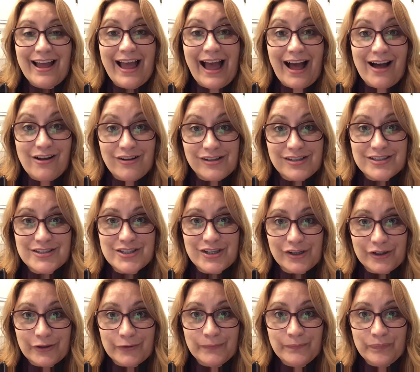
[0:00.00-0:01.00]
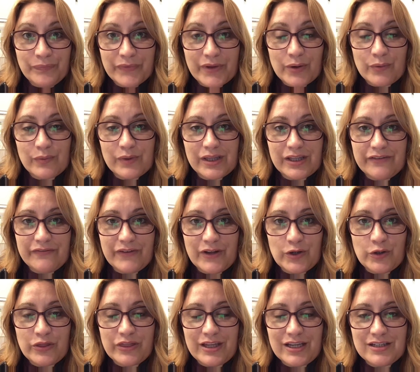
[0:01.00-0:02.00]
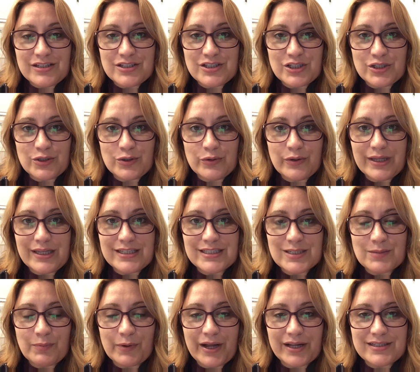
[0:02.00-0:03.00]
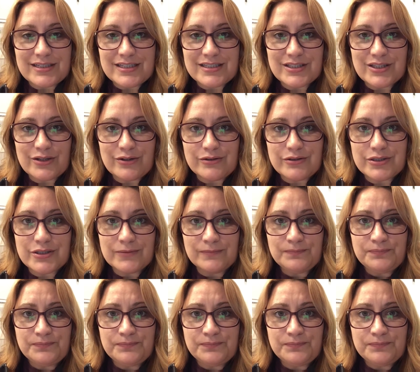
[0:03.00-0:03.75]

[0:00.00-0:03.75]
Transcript: Also, a really fun thing to do is to practice those